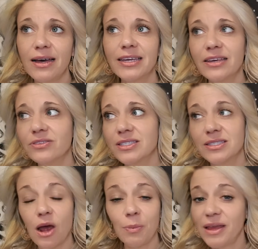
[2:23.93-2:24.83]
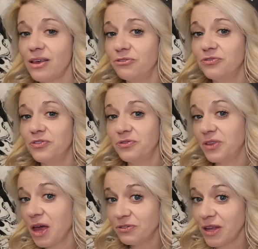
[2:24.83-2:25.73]
Gifts is not my
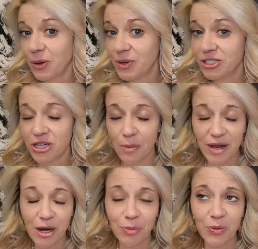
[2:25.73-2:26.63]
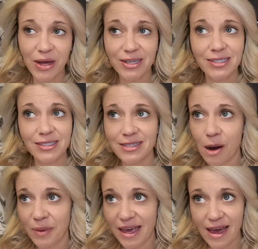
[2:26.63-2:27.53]
love language, not my number one. It is
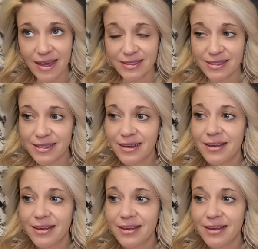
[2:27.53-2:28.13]
not my guys.